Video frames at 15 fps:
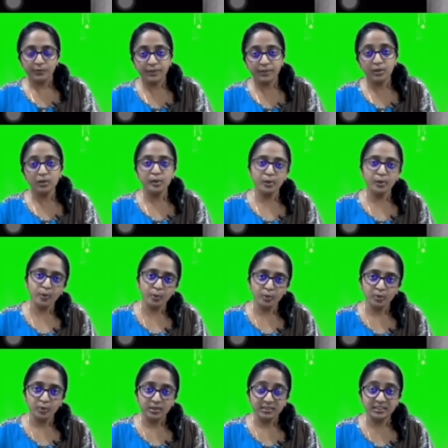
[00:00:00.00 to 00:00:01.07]
We all
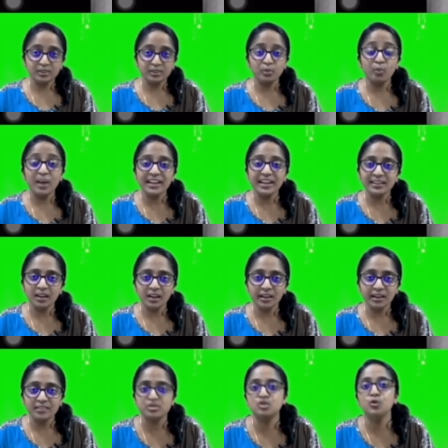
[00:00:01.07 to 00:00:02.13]
know that the right lung
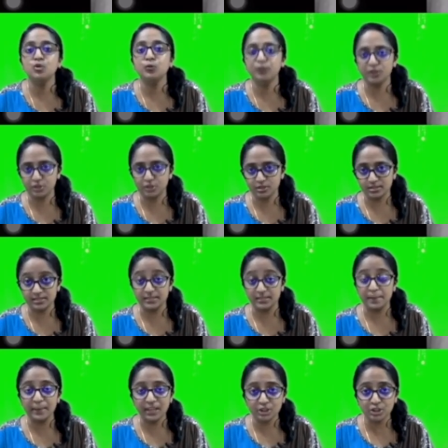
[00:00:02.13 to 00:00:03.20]
has two fissures,
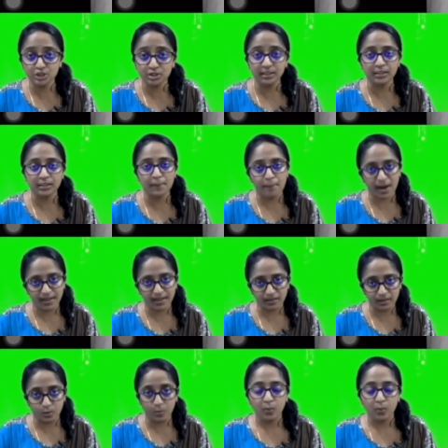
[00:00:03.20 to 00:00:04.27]
the major and the
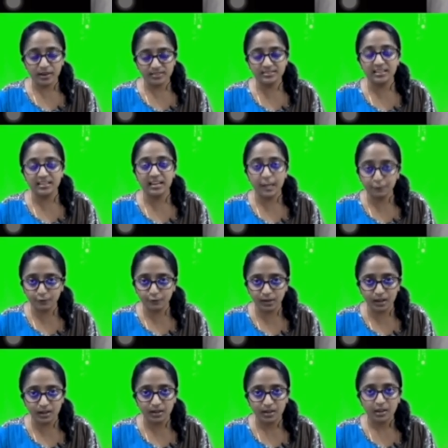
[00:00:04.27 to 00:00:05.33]
minor, whereas the left
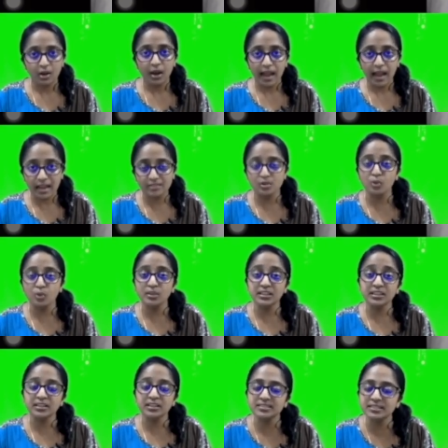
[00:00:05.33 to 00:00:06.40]
lung has
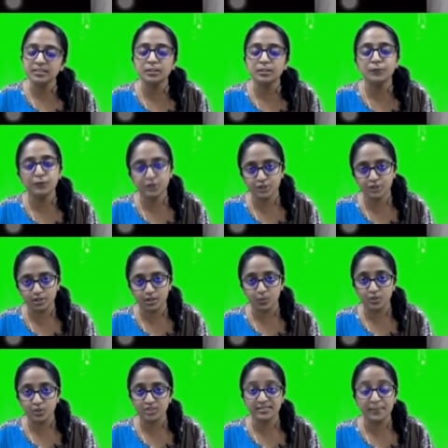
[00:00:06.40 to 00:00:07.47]
only a single fissure
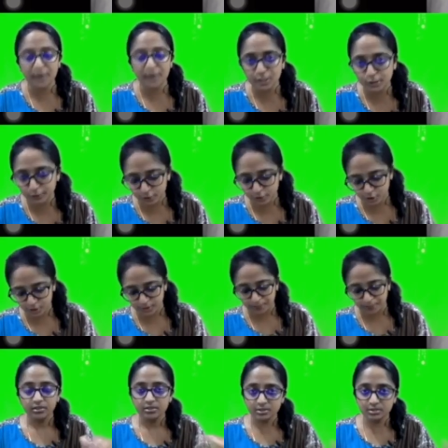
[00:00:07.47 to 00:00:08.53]
which is the major fissure.
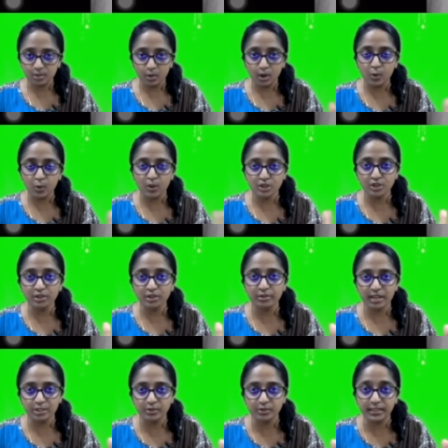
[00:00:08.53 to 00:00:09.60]
So a question
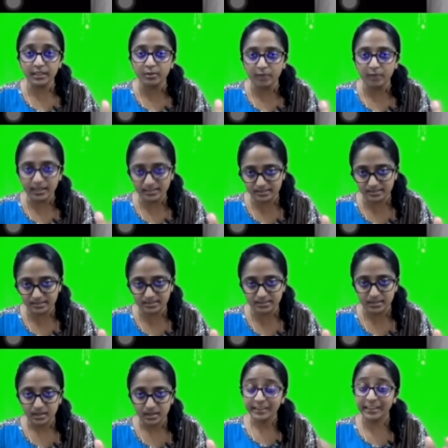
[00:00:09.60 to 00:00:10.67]
gradually arises.
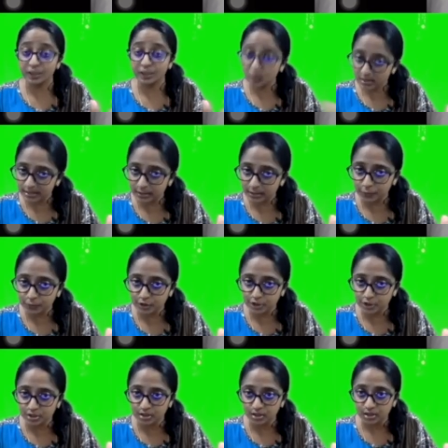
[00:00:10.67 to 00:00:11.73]
Can you see the
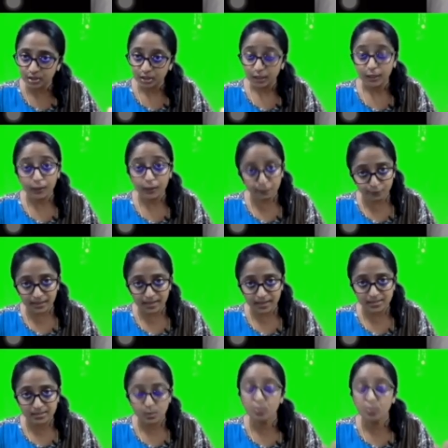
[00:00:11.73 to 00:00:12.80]
fissure? If
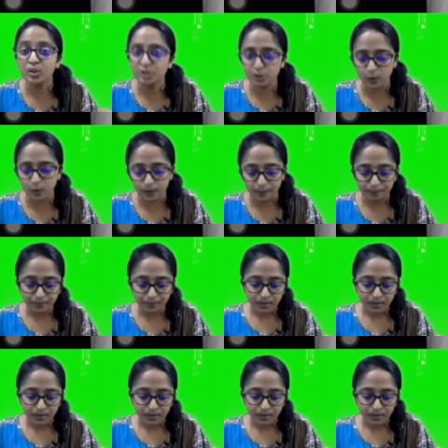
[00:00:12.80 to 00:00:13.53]
yes, which all?